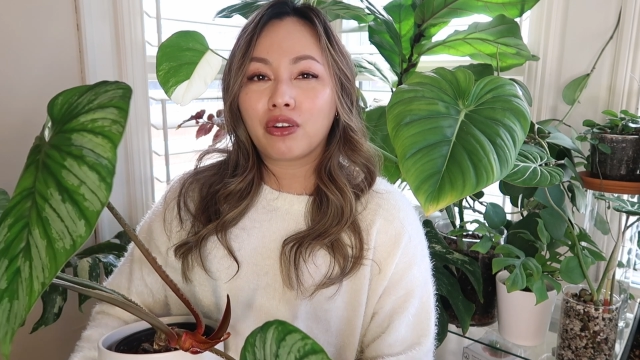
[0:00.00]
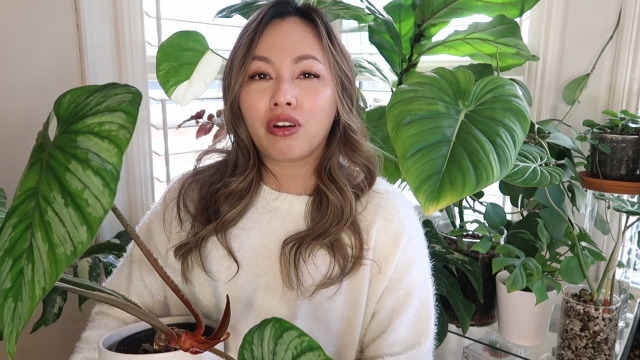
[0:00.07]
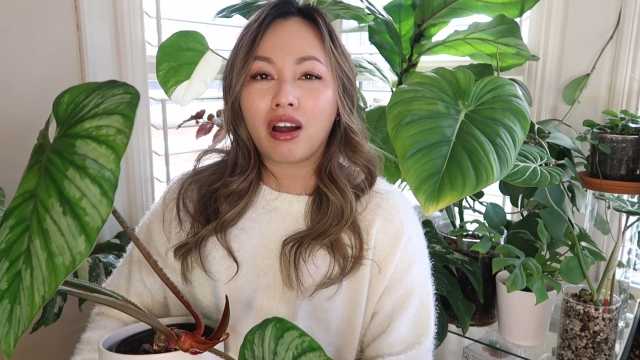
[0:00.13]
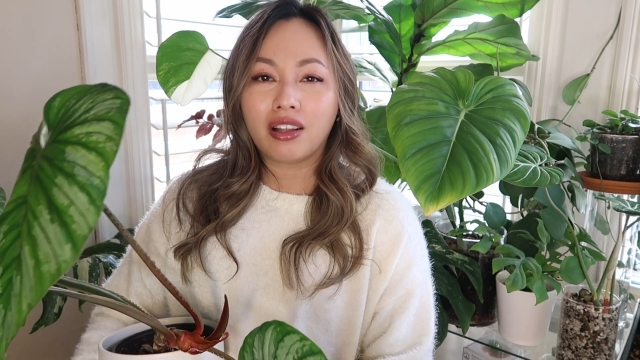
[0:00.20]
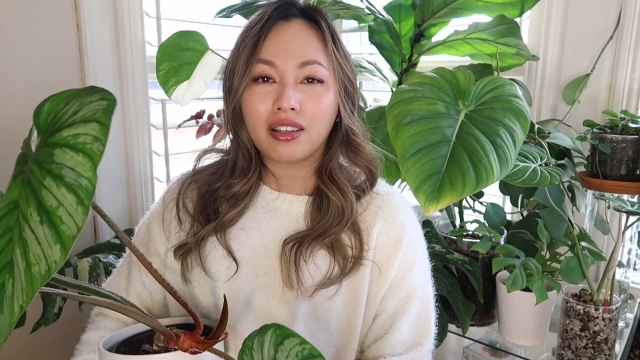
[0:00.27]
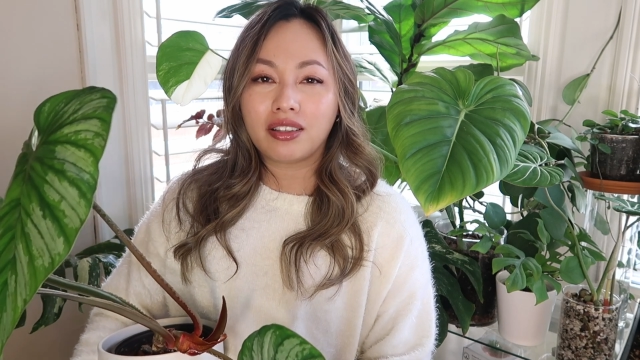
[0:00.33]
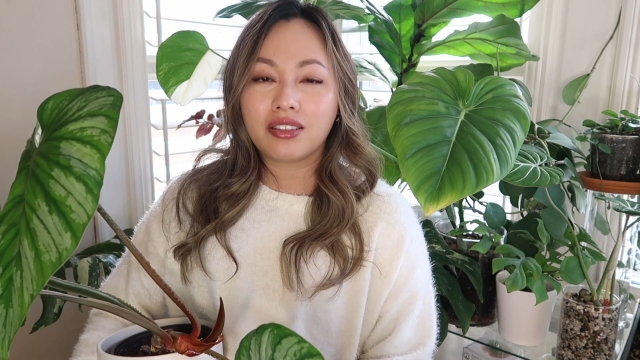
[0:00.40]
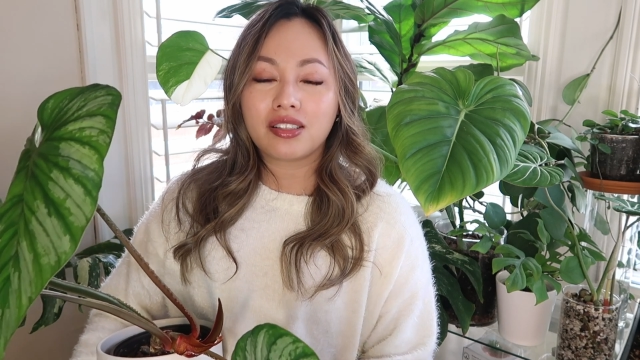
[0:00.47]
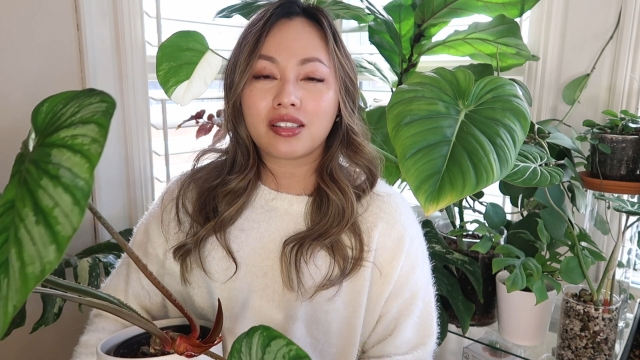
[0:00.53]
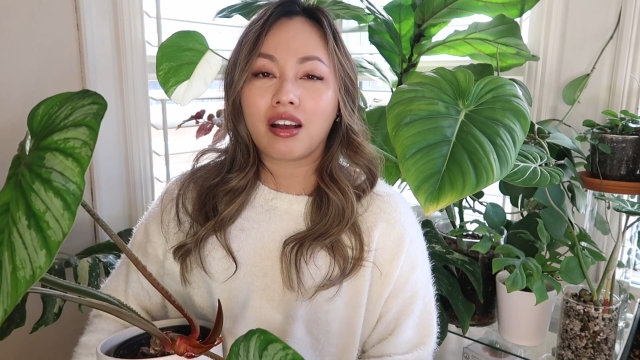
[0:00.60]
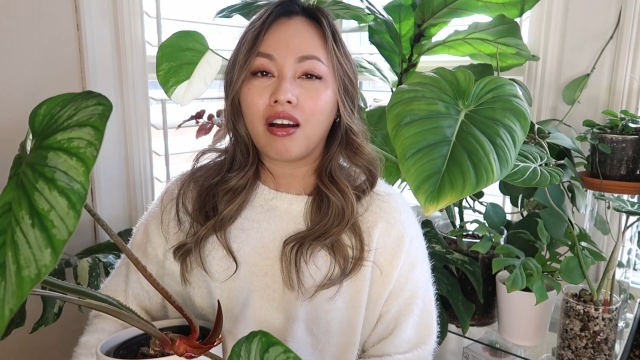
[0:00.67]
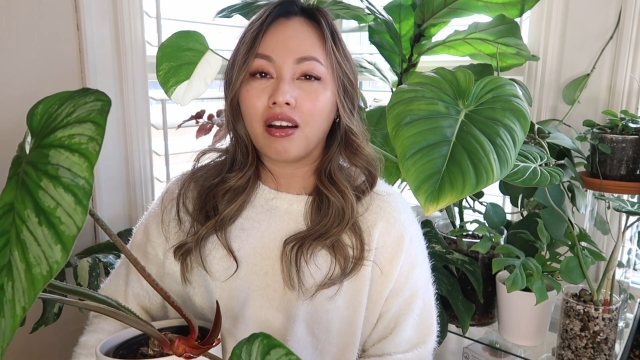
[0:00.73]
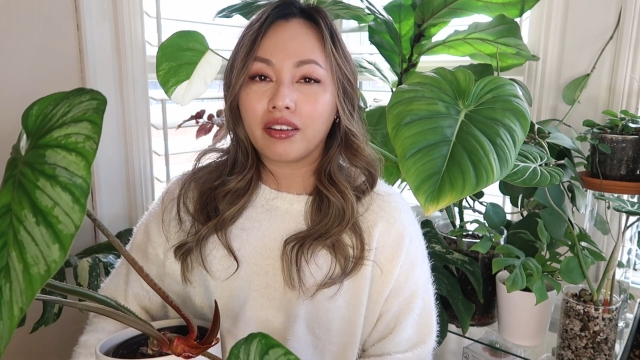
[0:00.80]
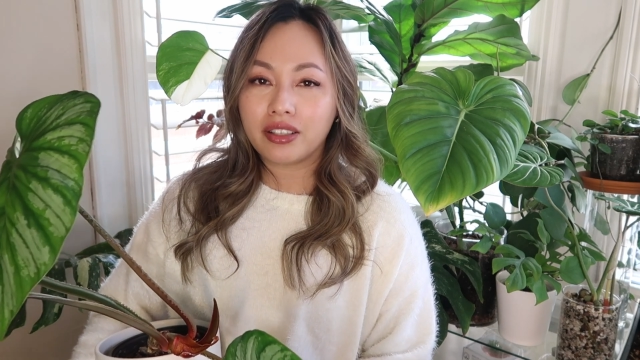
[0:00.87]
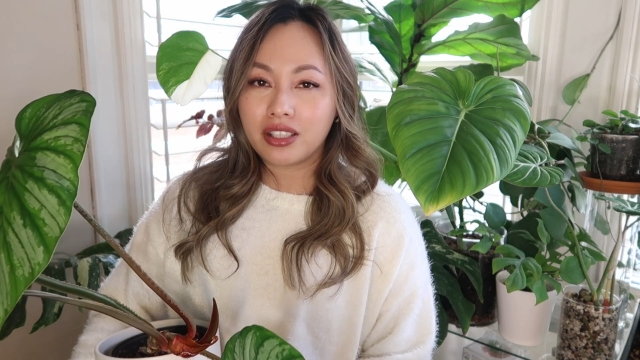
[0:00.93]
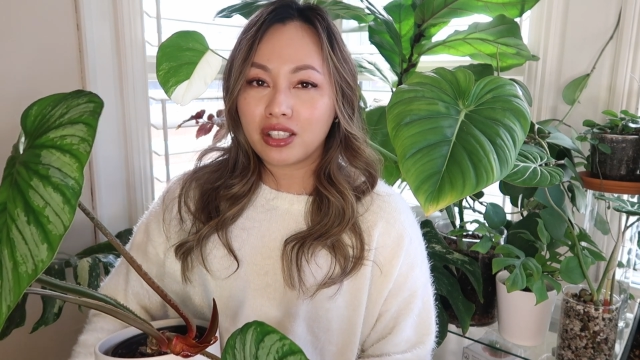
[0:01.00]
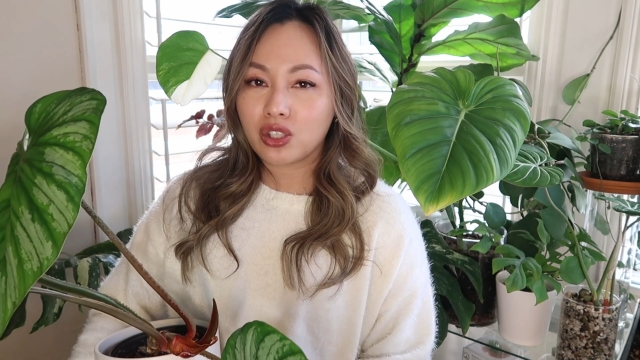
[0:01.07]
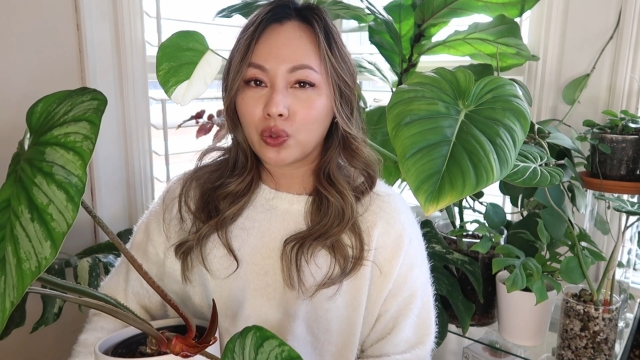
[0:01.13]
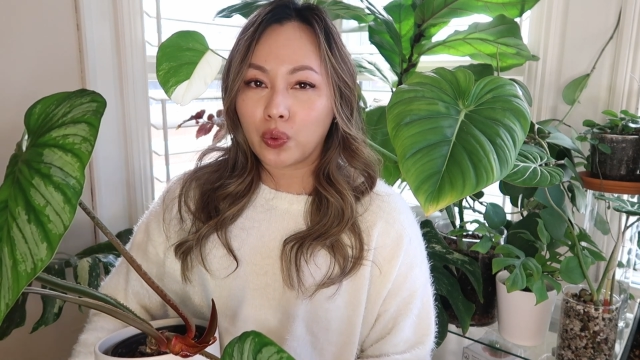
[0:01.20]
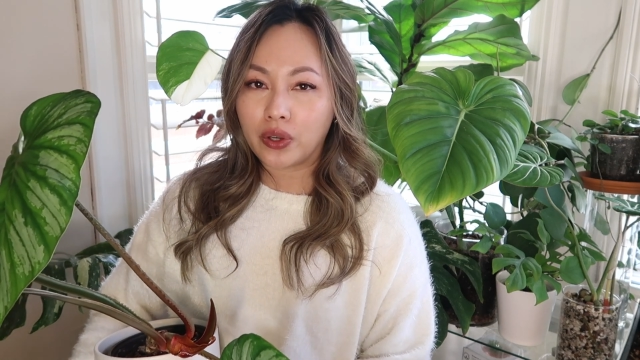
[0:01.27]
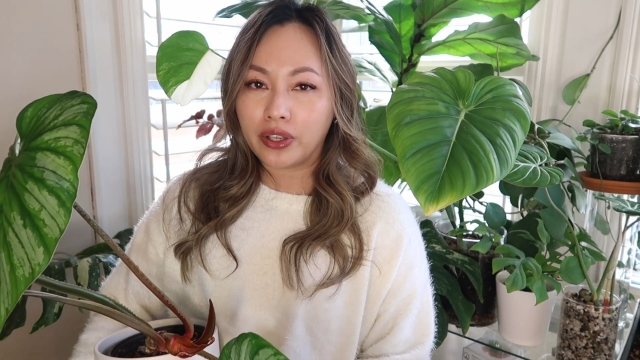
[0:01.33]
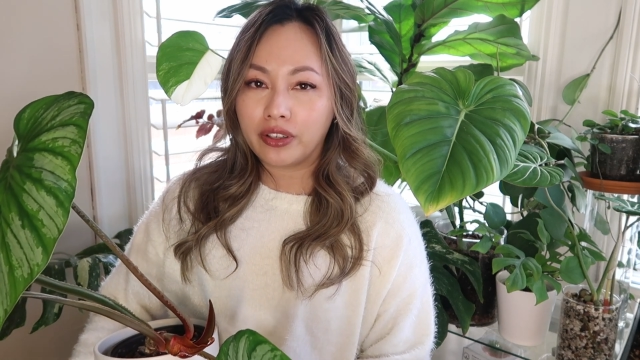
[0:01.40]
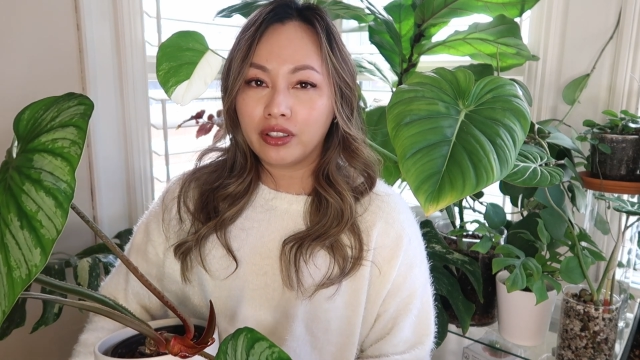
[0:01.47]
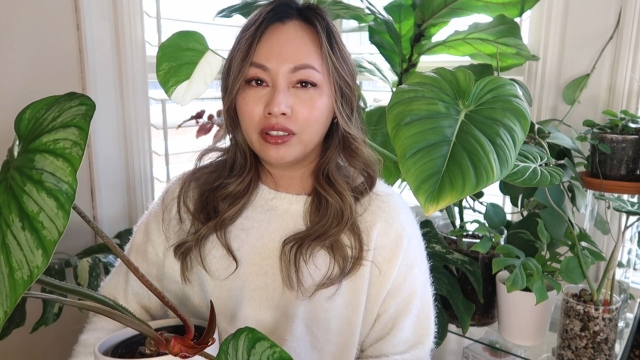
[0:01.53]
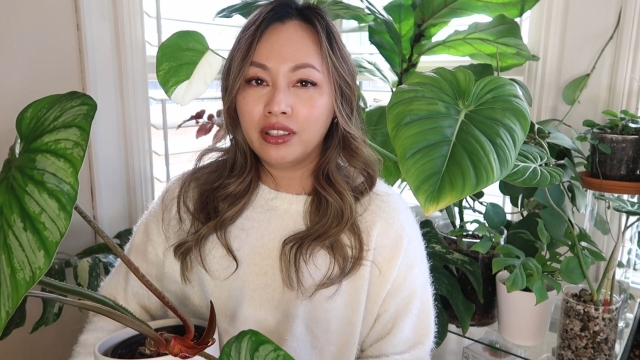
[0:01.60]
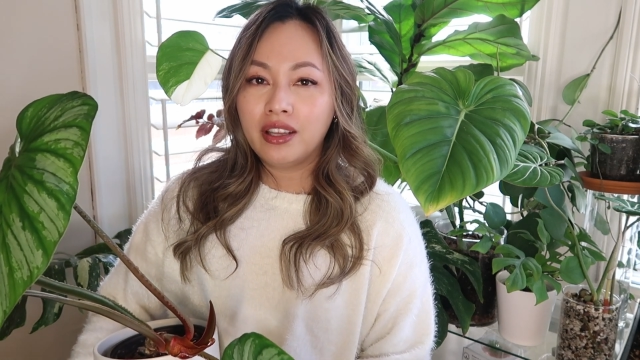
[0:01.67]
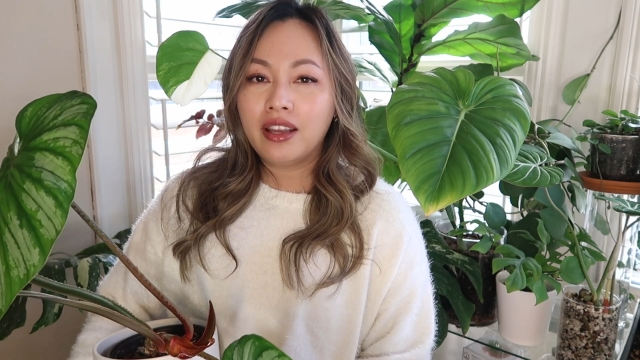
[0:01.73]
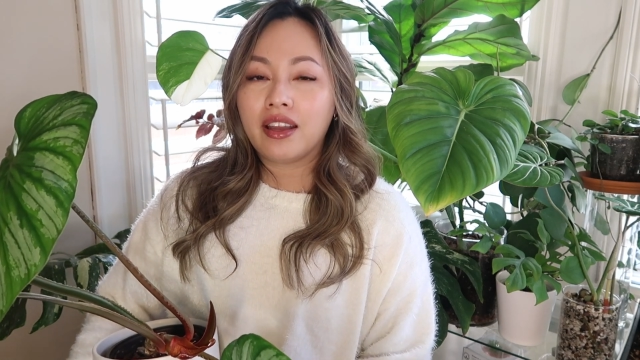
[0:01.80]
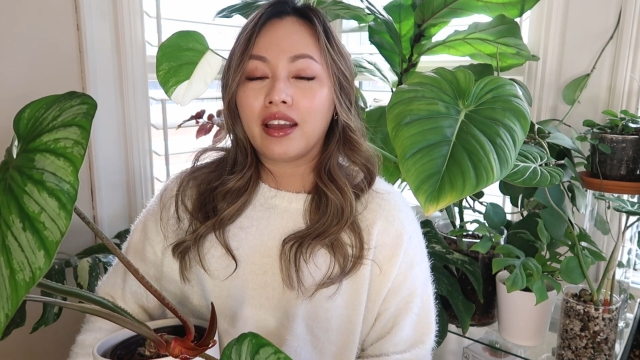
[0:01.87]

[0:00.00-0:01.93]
crawlers are in soil